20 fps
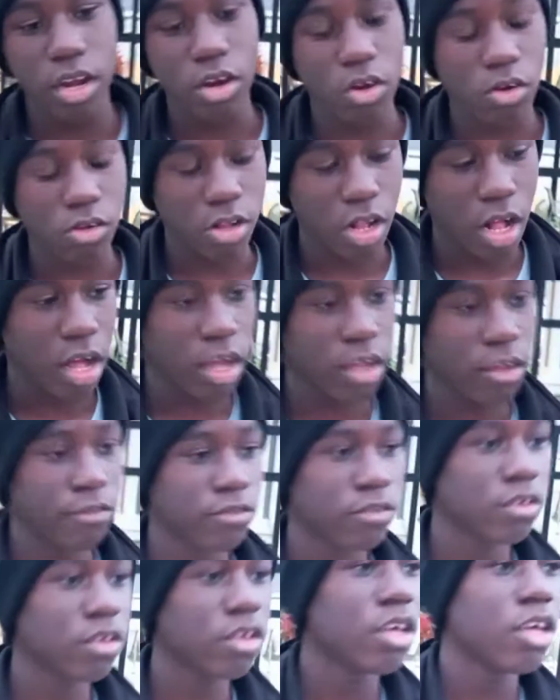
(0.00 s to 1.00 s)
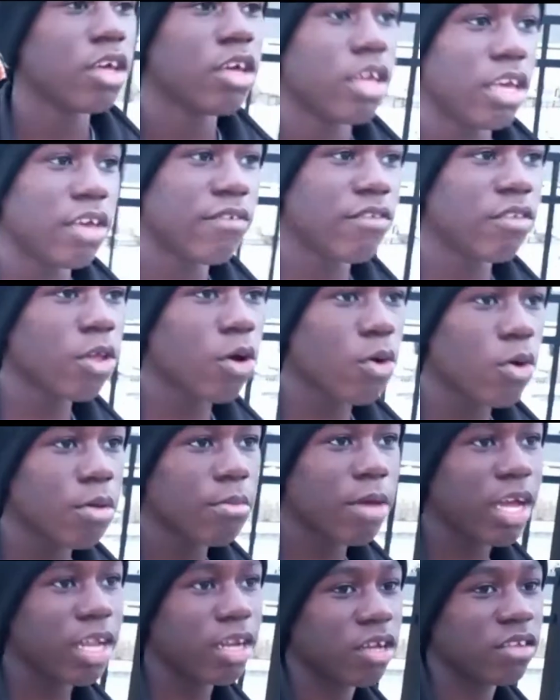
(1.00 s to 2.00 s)
in our lives. Even though we
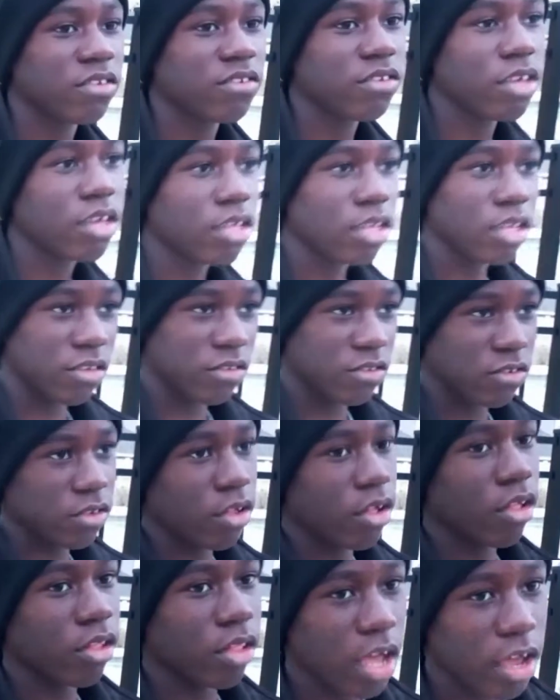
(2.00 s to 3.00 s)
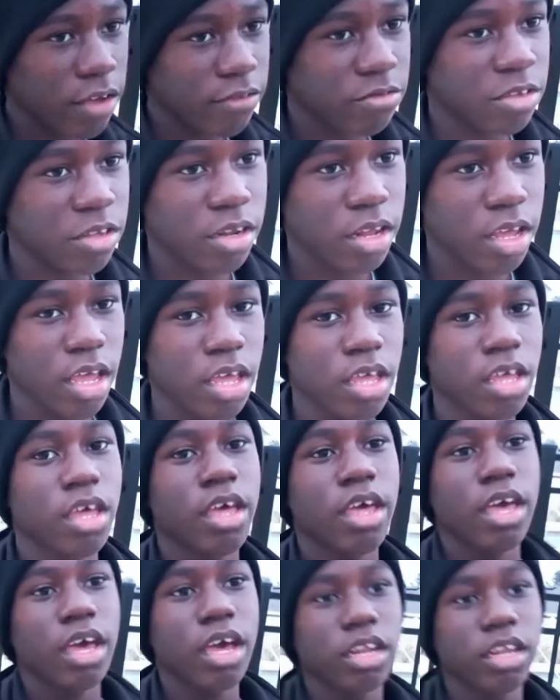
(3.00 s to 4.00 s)
might not see it, it's still alive today.
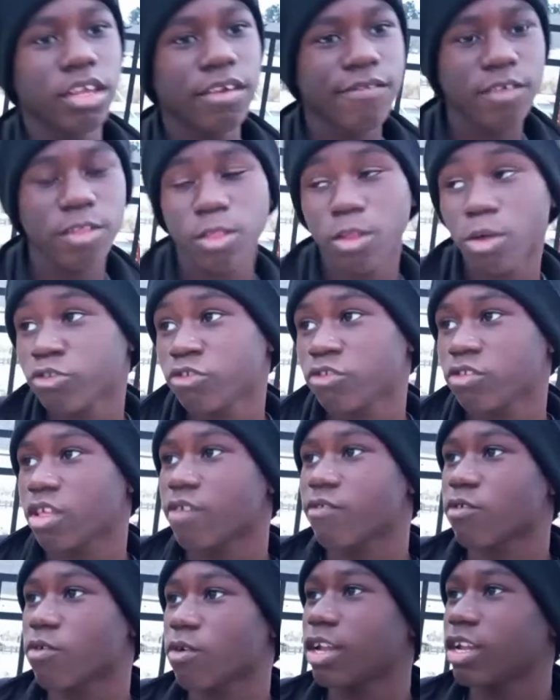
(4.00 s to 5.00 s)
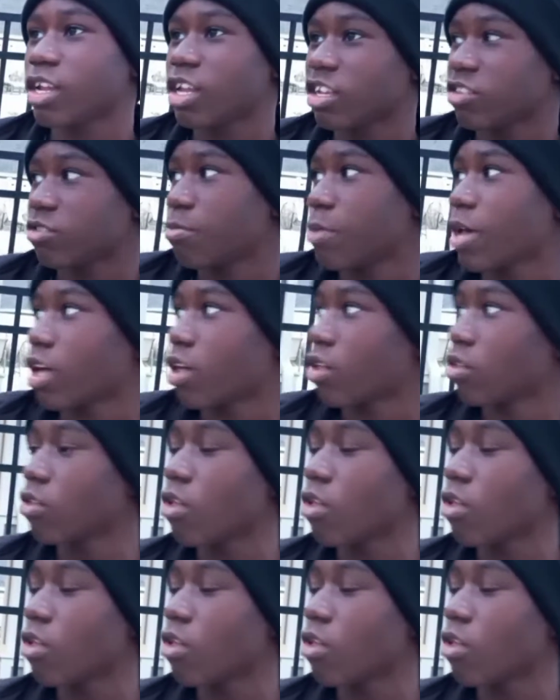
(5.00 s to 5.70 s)
And even though slavery dates back a